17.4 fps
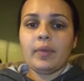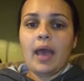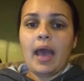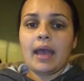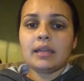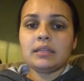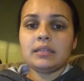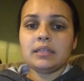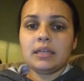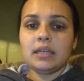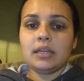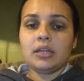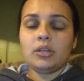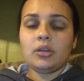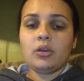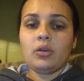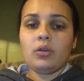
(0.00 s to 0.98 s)
I did
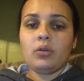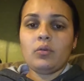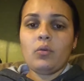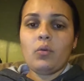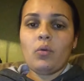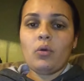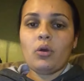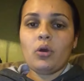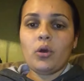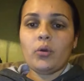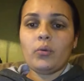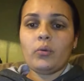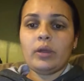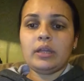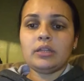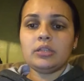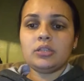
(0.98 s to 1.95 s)
go
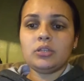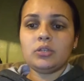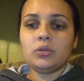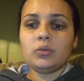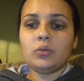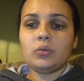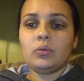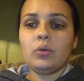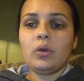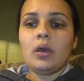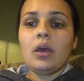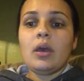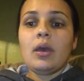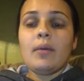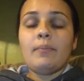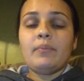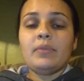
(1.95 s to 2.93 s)
into
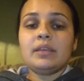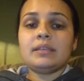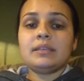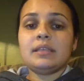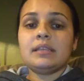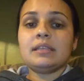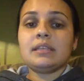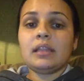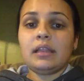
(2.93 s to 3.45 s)
Mrs.